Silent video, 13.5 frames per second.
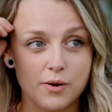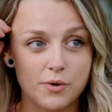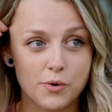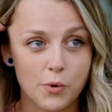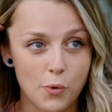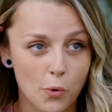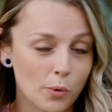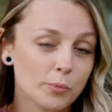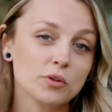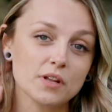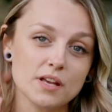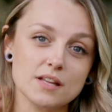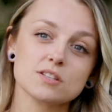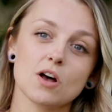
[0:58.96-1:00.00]

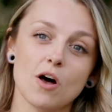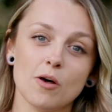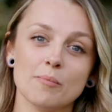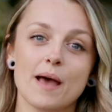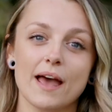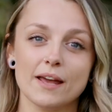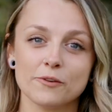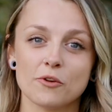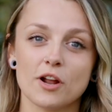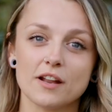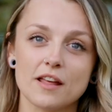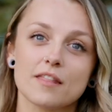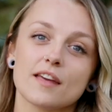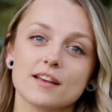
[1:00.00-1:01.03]
Normally it's all men
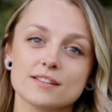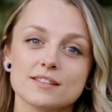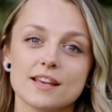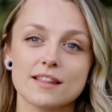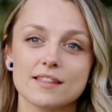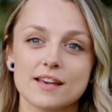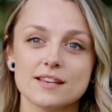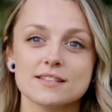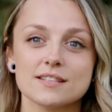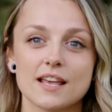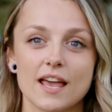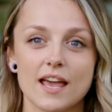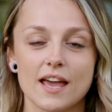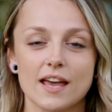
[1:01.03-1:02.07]
running things like this,
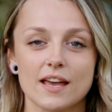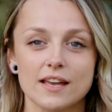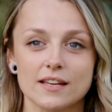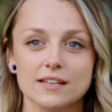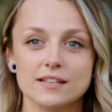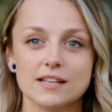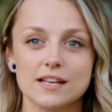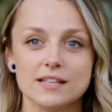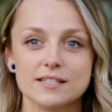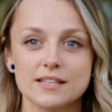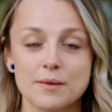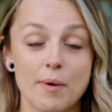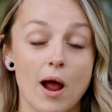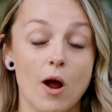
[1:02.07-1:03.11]
and
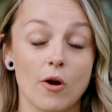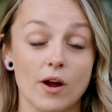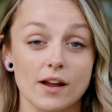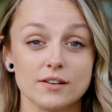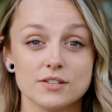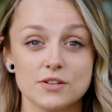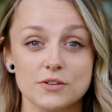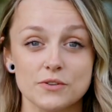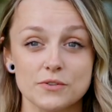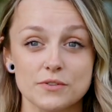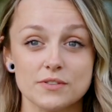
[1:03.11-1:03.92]
it's empowering to